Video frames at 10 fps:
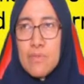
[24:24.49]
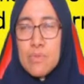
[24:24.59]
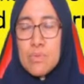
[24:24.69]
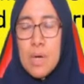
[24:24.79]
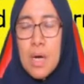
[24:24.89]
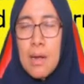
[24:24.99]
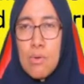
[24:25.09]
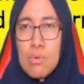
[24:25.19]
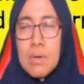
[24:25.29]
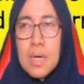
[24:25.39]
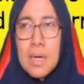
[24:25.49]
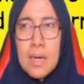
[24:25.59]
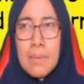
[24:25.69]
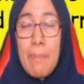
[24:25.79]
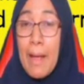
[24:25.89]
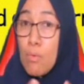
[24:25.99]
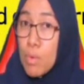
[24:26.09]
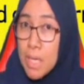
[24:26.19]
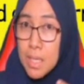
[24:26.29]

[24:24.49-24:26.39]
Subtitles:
to look backward.